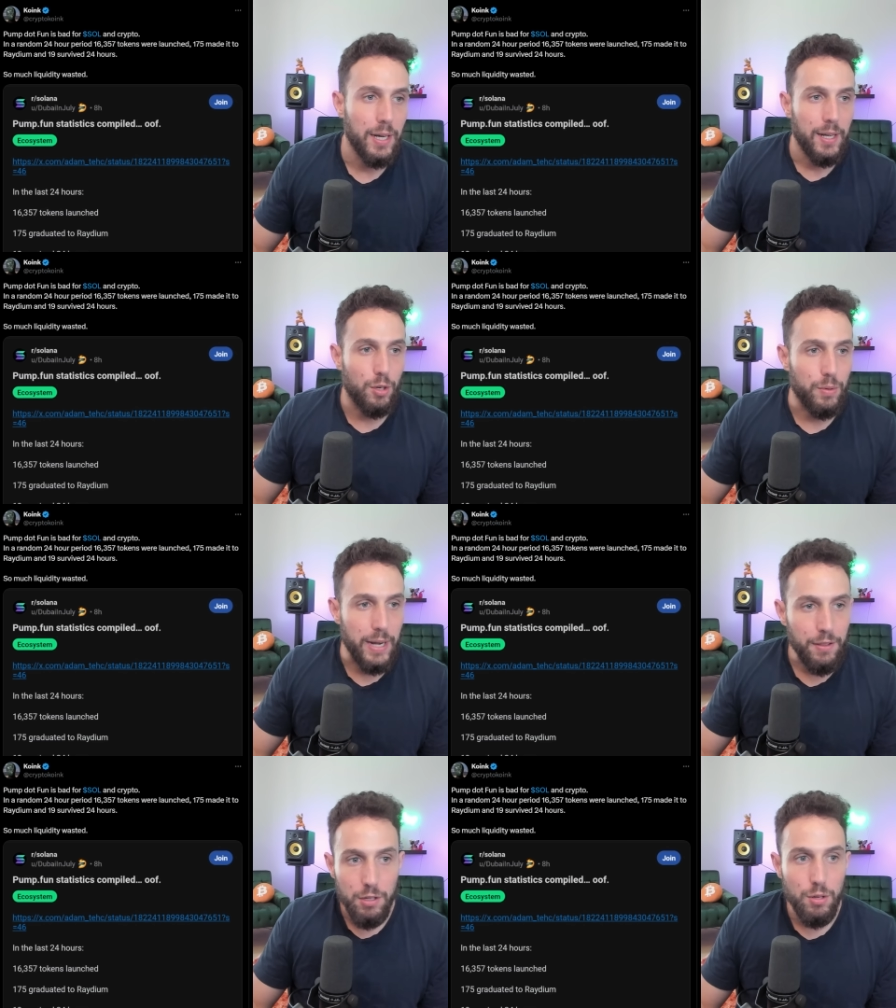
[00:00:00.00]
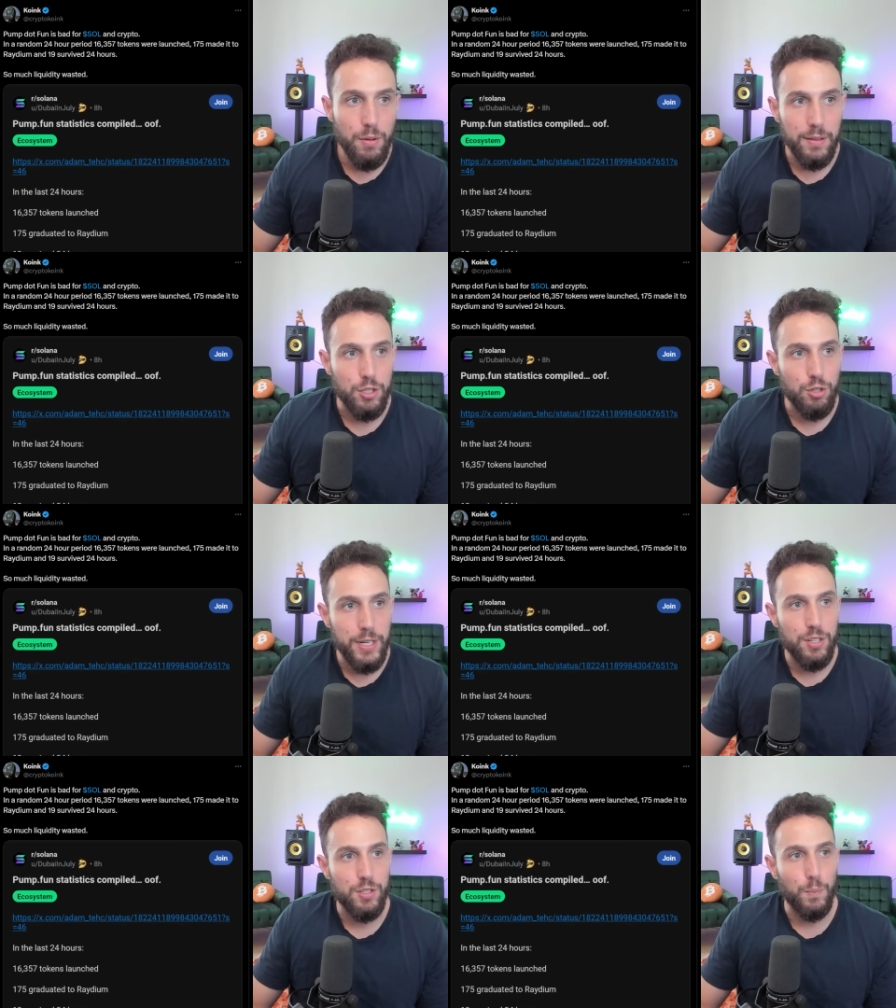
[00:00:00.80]
So now that you know that the
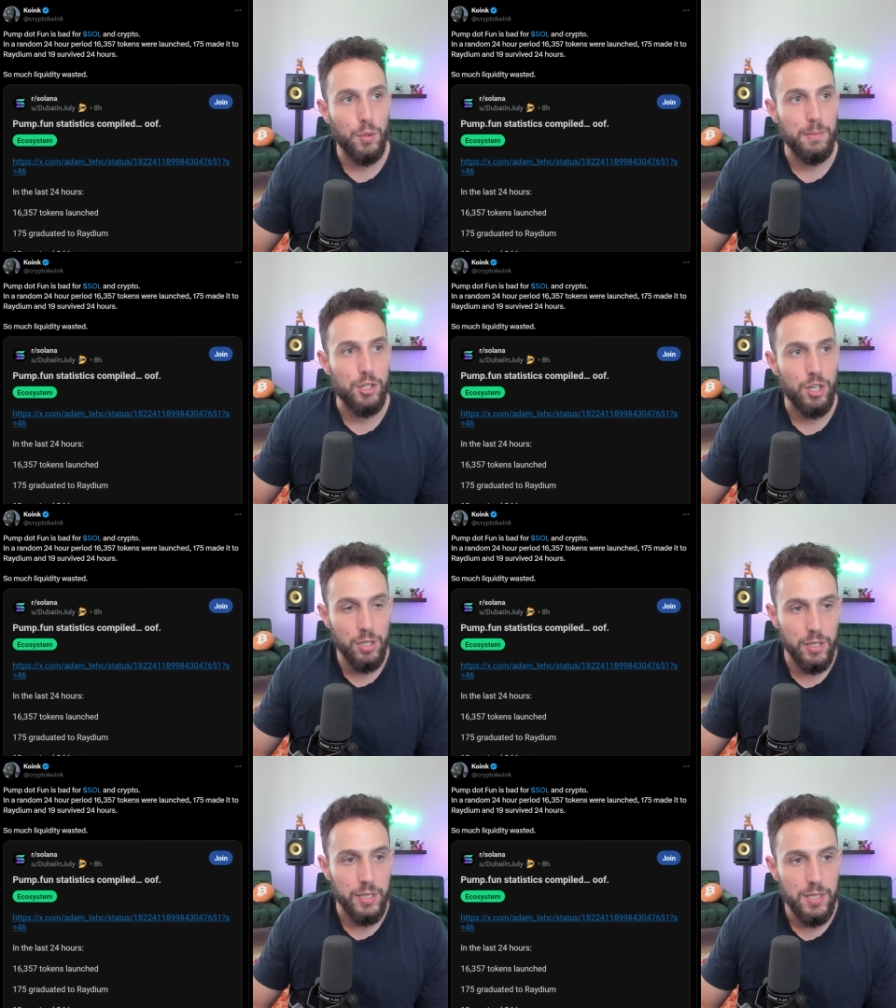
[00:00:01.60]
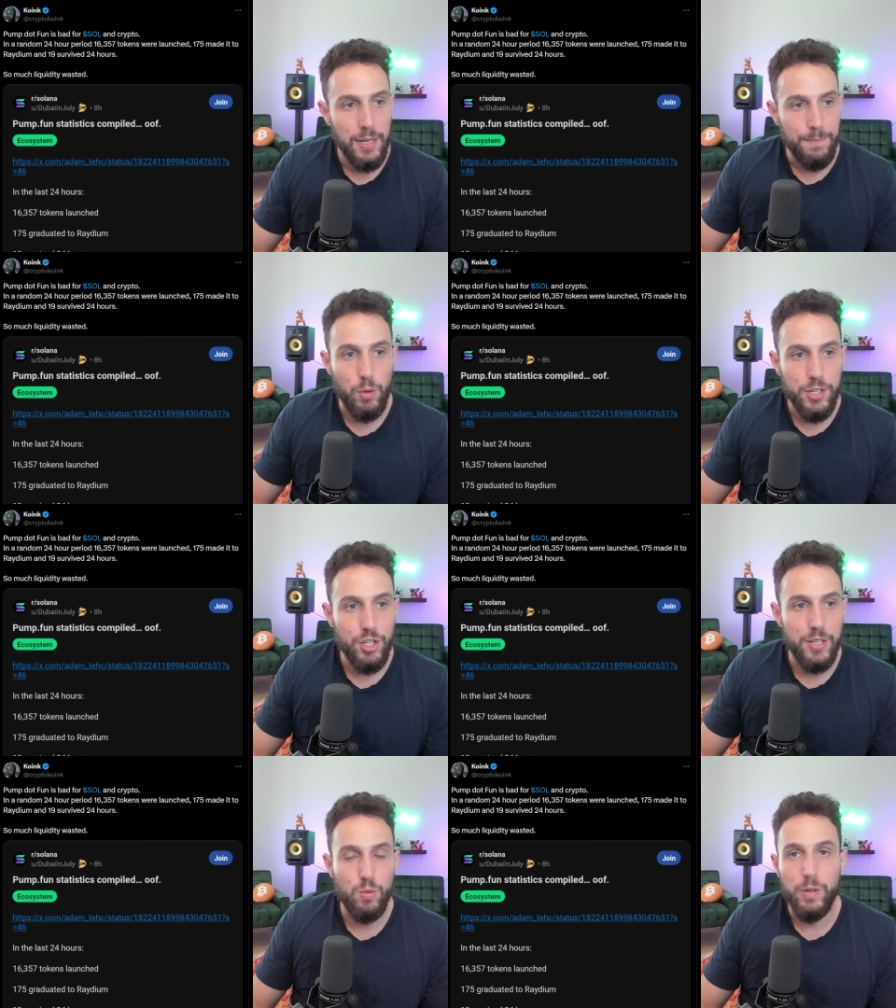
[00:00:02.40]
trenches are pretty much cooked, the
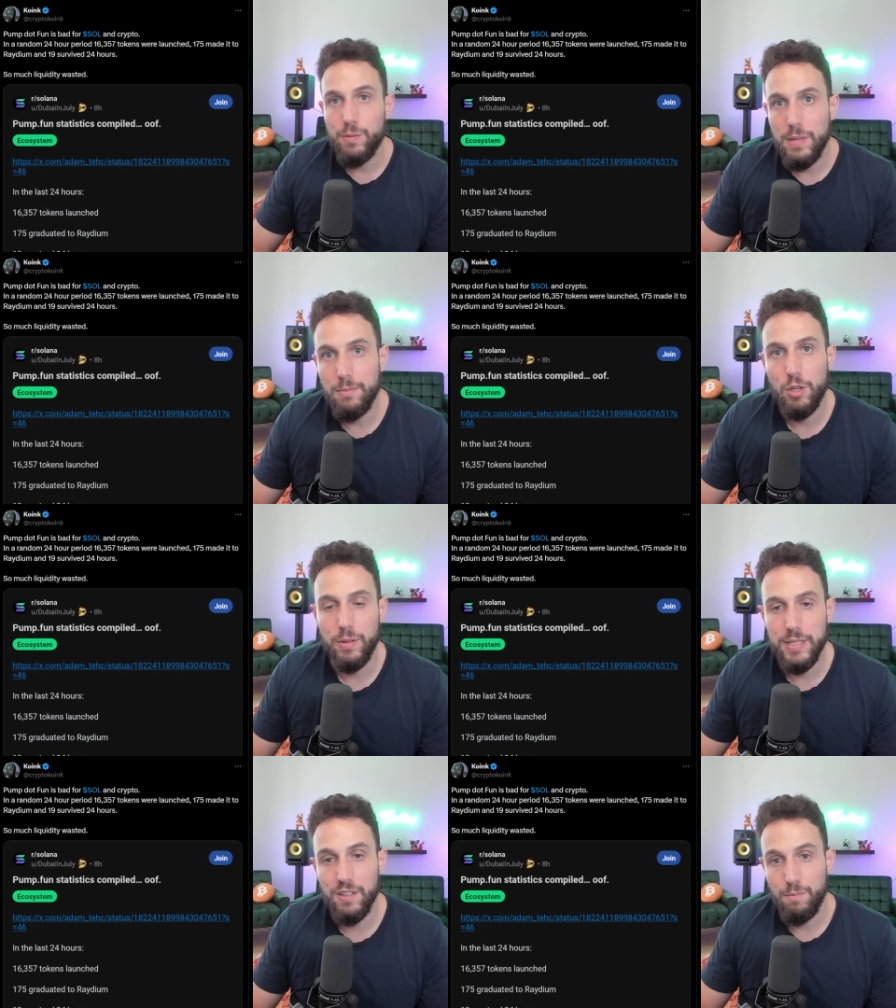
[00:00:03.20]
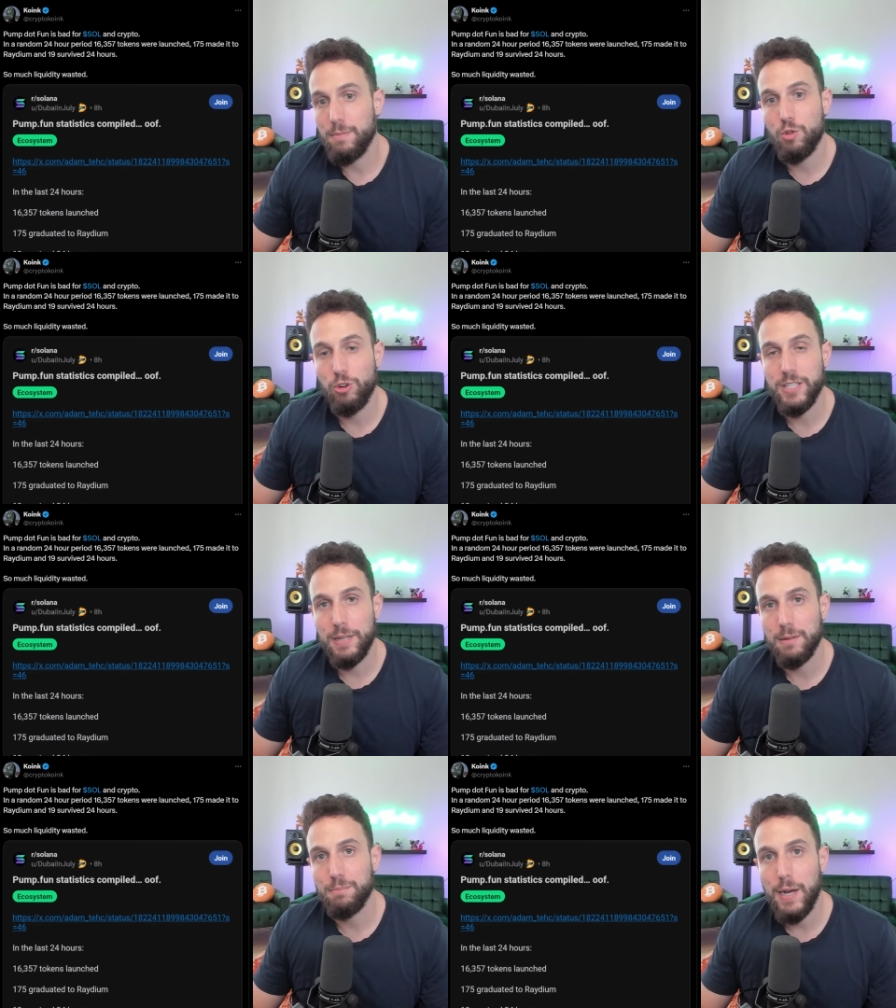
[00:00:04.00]
question is which meme coins, if meme coins
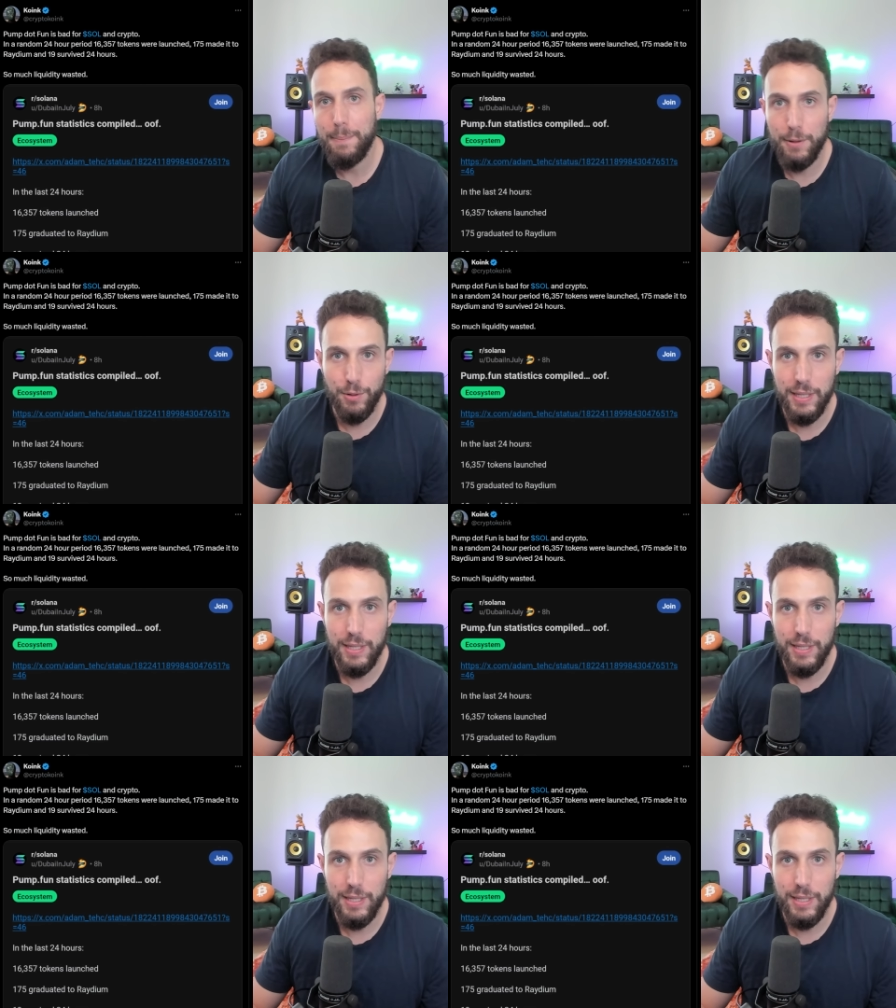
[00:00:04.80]
become popular